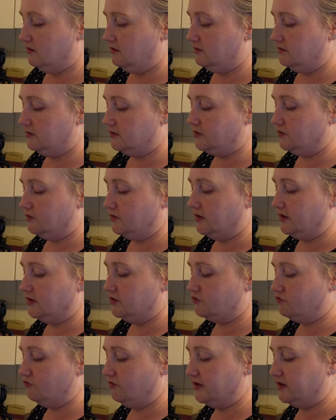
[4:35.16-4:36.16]
so that
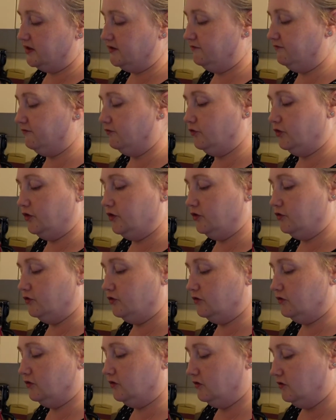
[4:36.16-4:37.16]
it's ready for
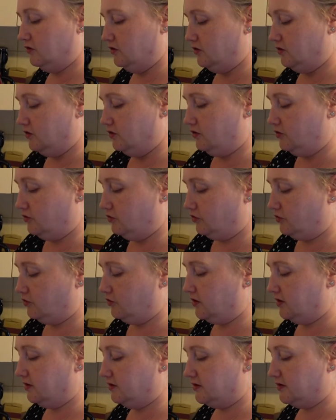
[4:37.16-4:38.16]
your
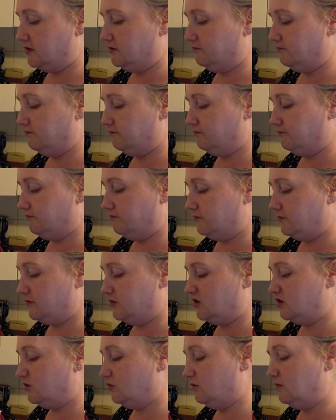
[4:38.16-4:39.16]
cookies.
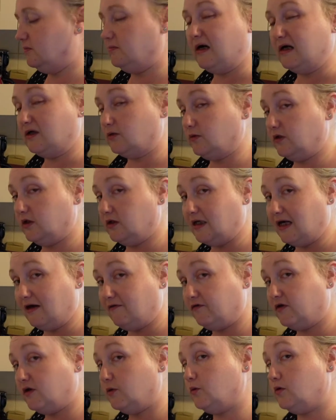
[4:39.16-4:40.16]
So we'll be back with you in
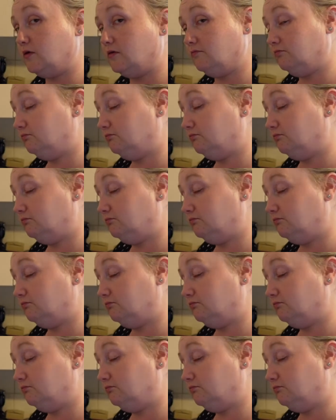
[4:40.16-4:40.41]
half an hour.